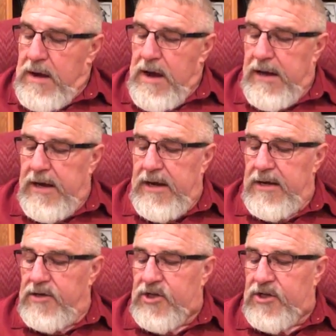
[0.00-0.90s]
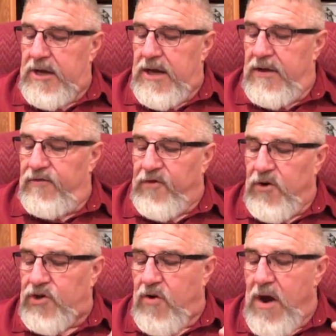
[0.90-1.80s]
uh, in in
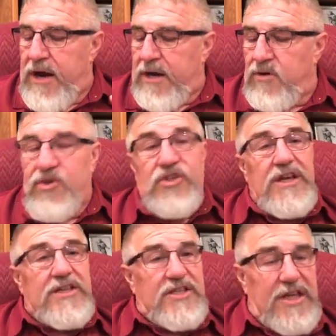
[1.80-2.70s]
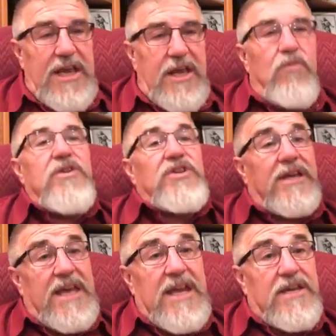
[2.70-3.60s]
First Chronicles 16, which
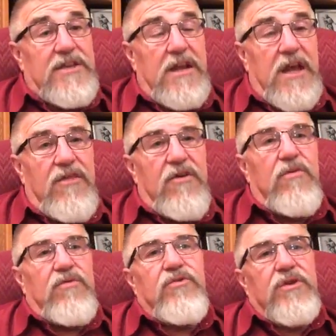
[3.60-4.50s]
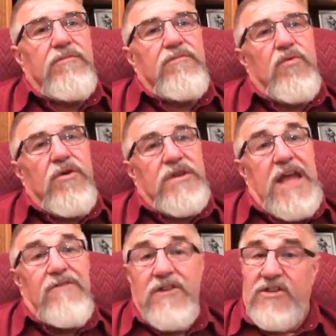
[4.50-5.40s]
again is another the where
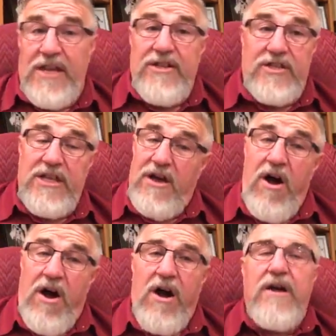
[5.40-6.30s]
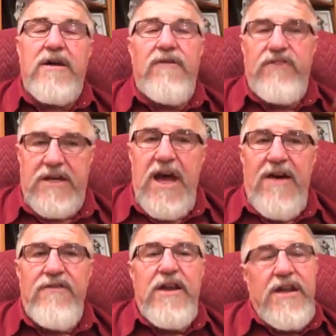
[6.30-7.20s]
David sets the ark of the
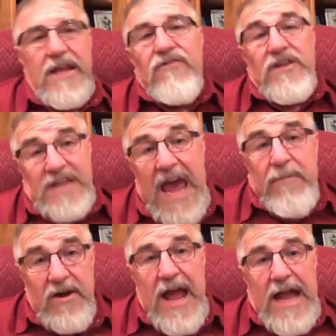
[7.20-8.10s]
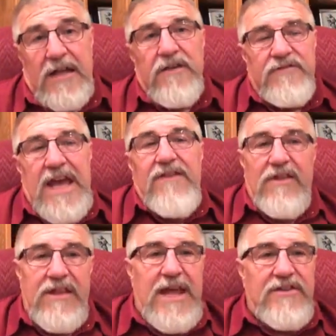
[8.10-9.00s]
covenant in the tabernacle of
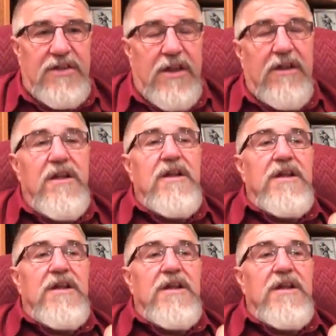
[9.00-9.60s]
David. That's in